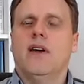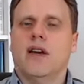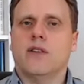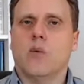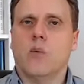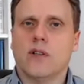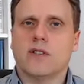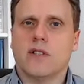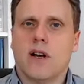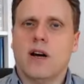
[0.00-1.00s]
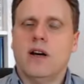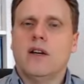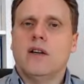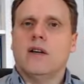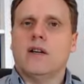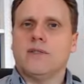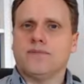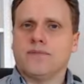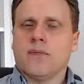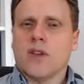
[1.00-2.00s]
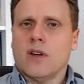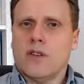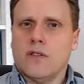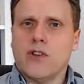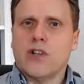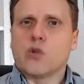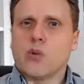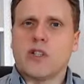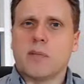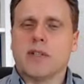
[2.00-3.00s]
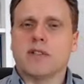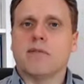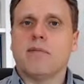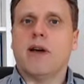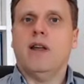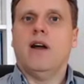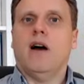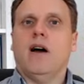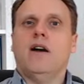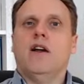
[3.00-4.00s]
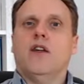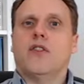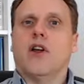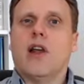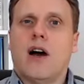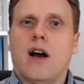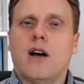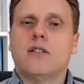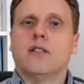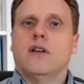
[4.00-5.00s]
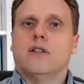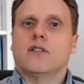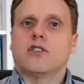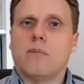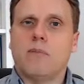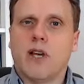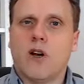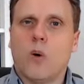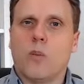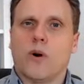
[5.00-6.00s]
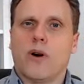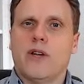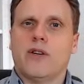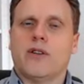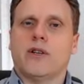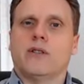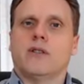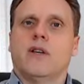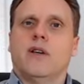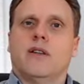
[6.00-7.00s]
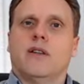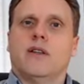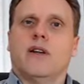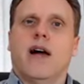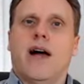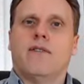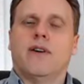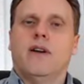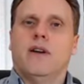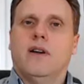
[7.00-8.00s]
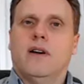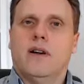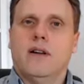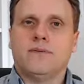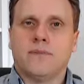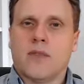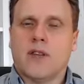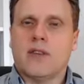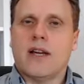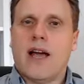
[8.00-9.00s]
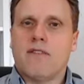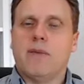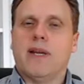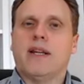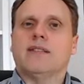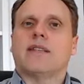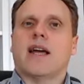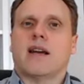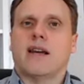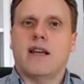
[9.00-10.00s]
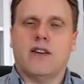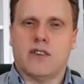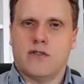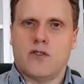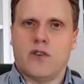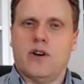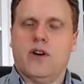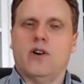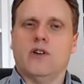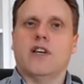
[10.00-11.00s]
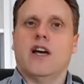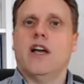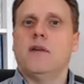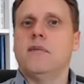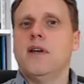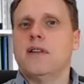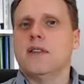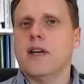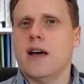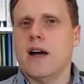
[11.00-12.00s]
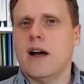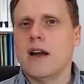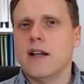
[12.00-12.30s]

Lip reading: and the ones that are the first recipients of money are the large zombie corporations that have been in stagnation for a long time, that are